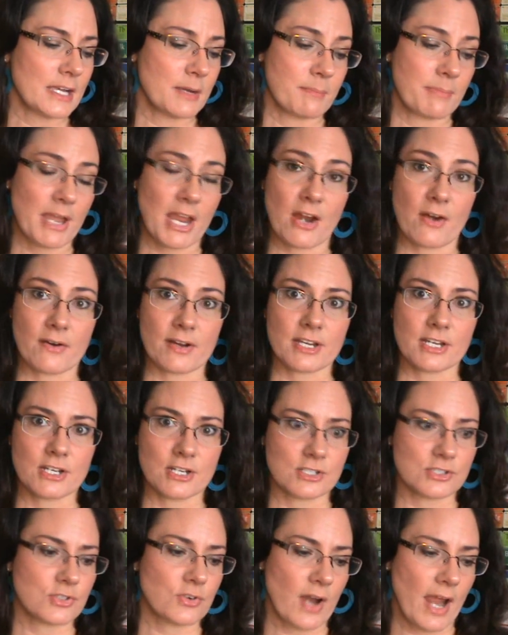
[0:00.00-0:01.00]
Compare and
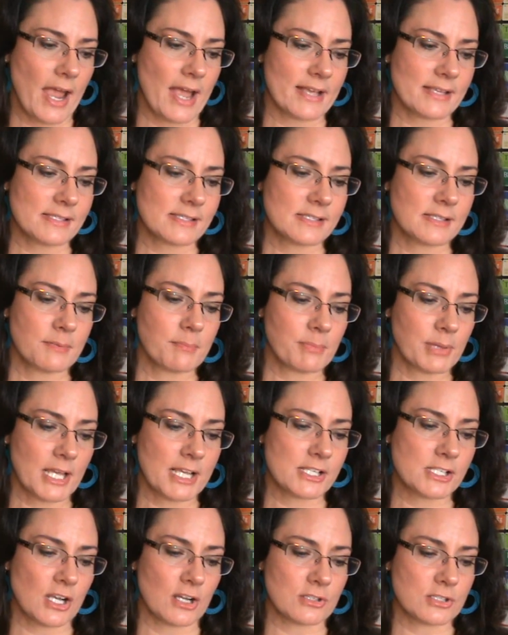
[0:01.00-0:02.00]
contrast.
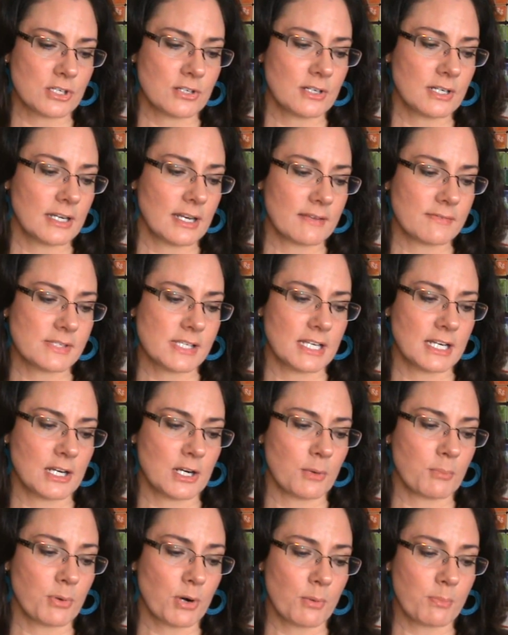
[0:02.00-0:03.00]
Place alternatives in
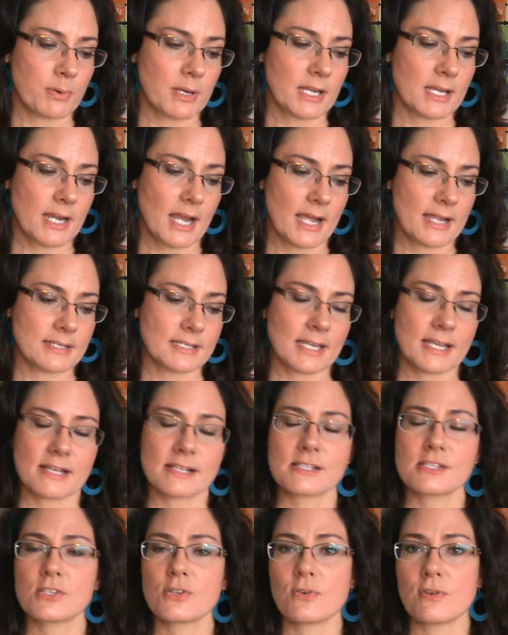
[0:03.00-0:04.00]
an appropriate
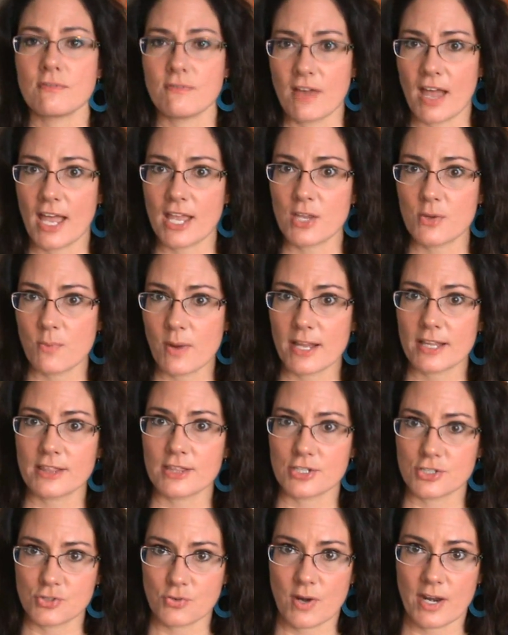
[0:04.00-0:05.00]
context to
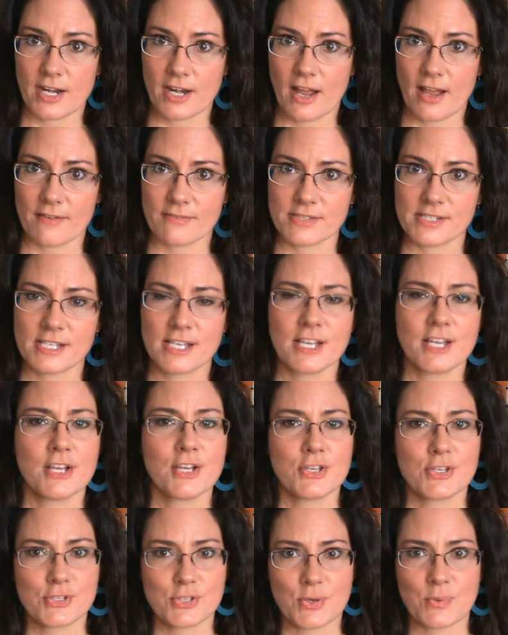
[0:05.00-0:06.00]
evaluate the trade-offs.
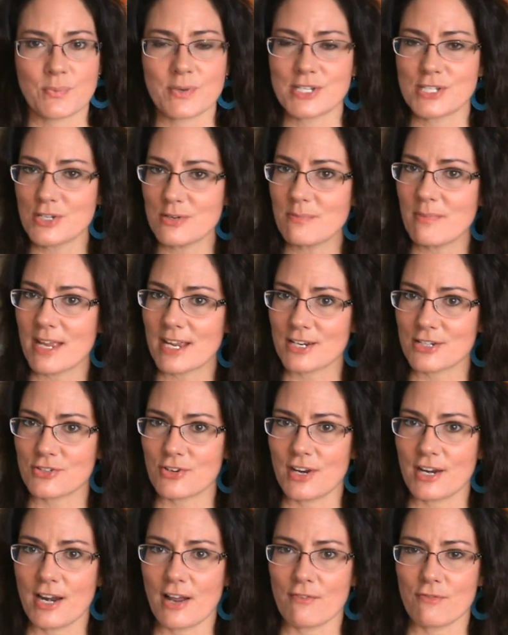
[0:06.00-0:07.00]
So we do make a
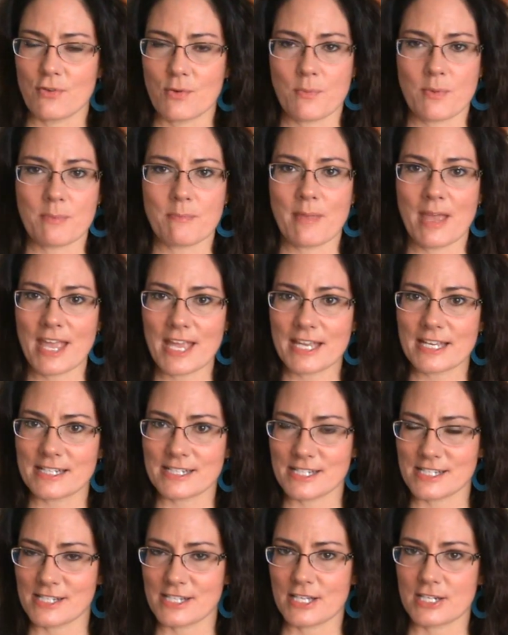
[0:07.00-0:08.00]
trade-off when we make
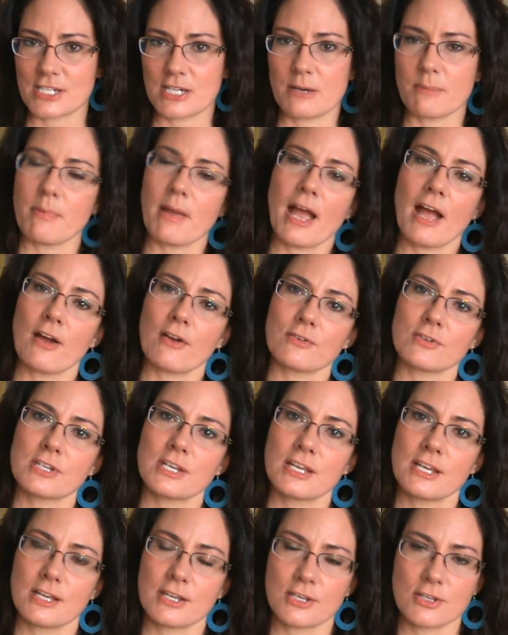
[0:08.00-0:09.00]
a decision
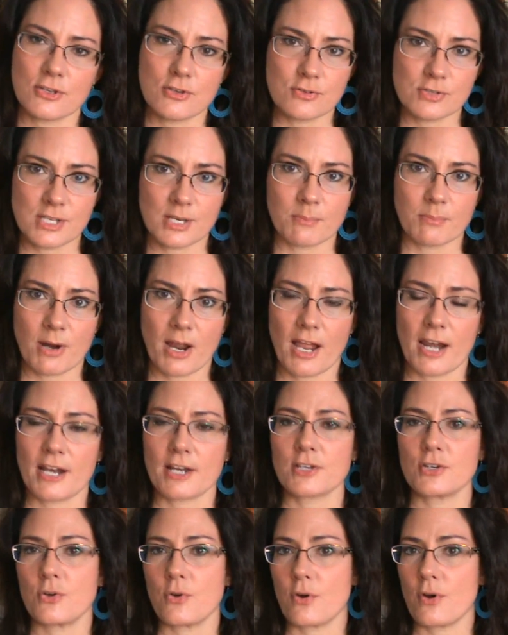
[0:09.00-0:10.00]
about using
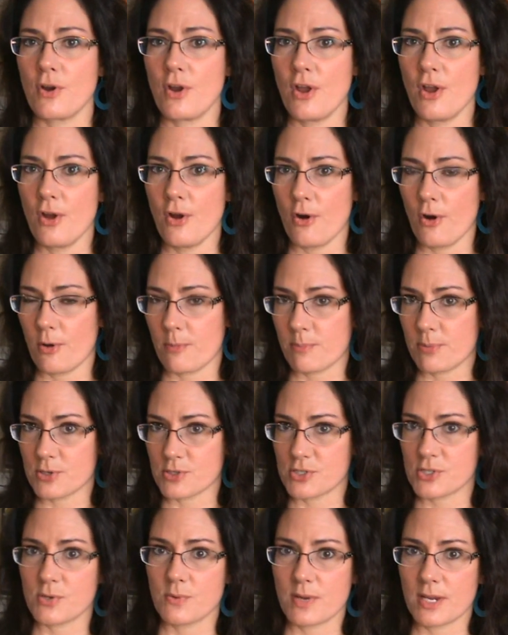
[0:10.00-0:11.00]
product or, or
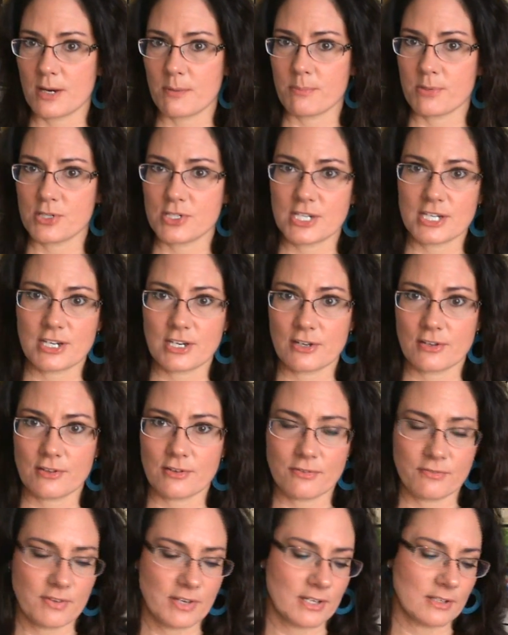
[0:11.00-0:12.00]
pursuing a
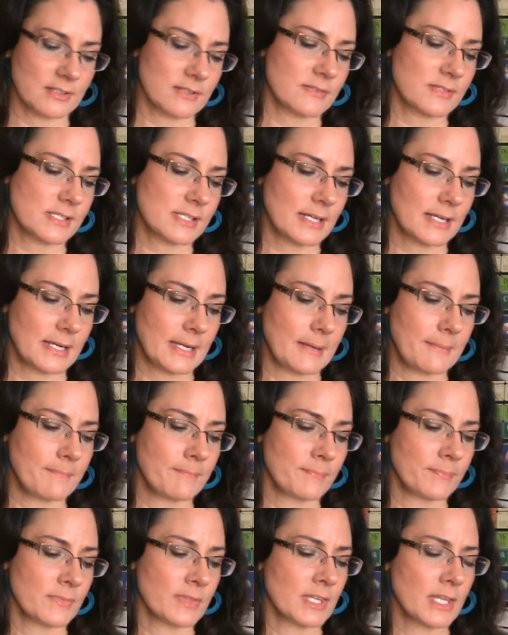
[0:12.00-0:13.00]
particular field of study.